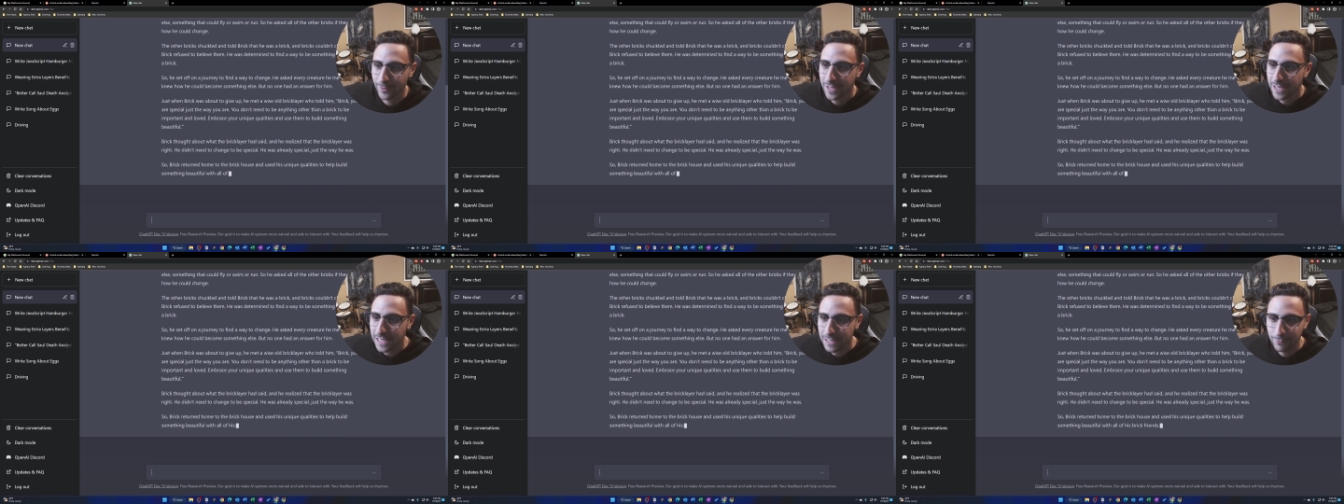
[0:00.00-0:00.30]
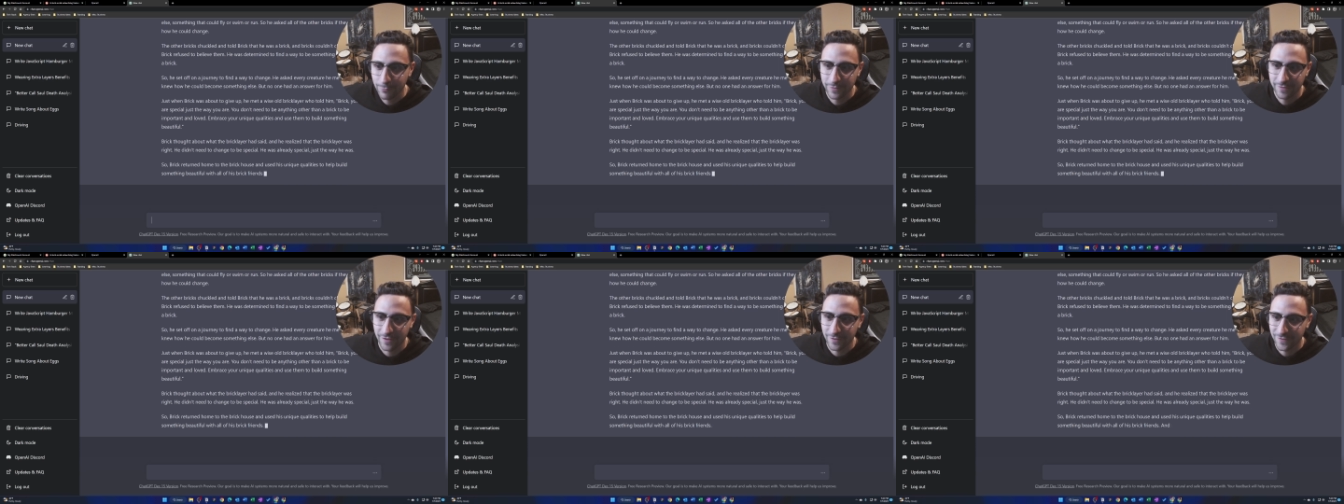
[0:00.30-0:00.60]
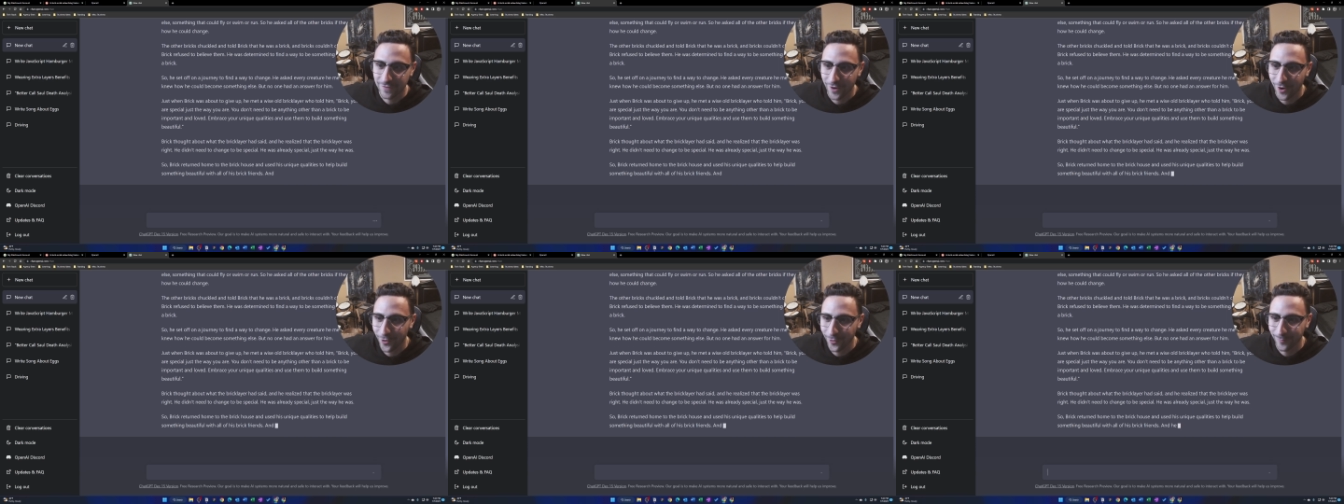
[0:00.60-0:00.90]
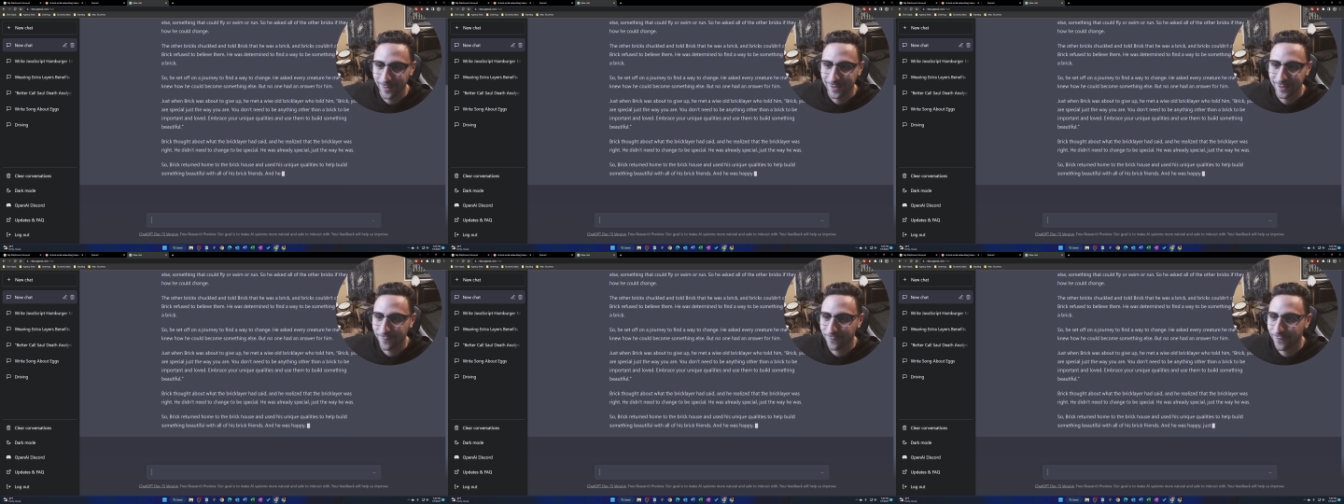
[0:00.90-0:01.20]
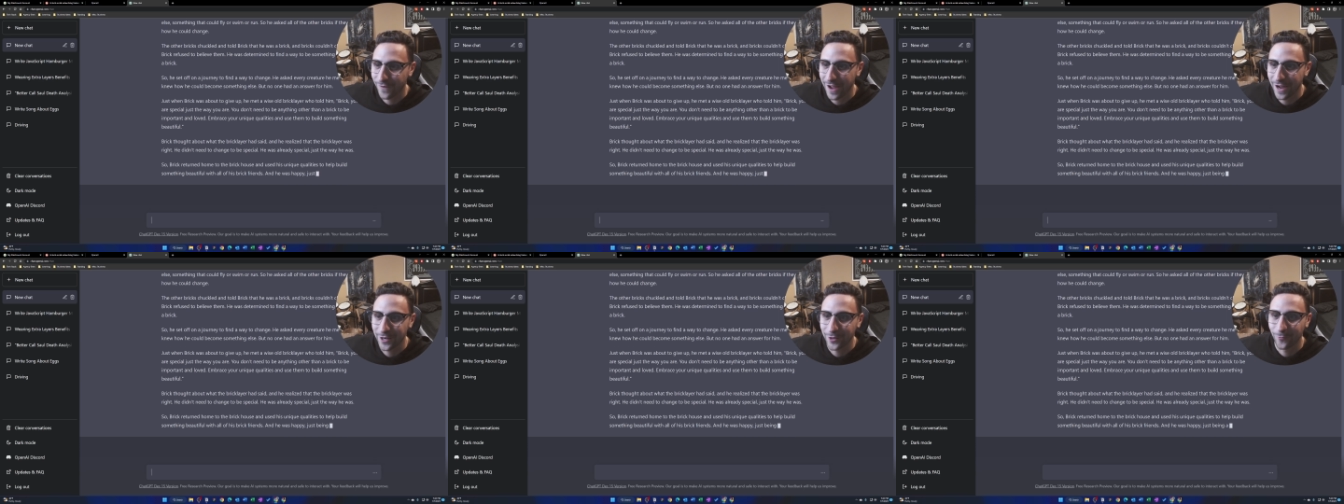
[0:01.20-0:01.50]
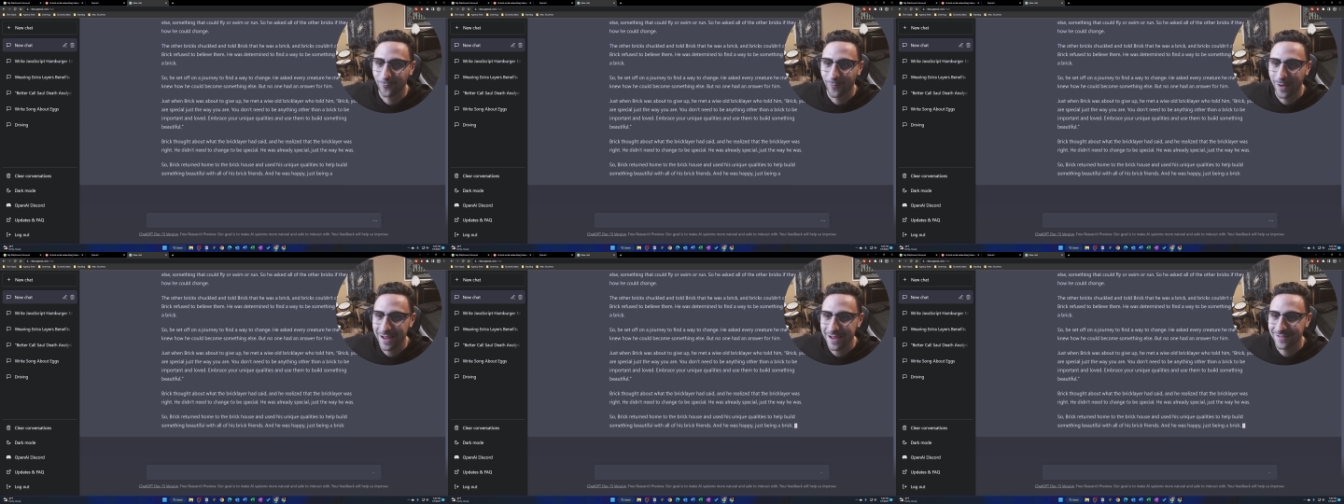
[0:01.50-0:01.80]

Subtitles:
He was determined to find a way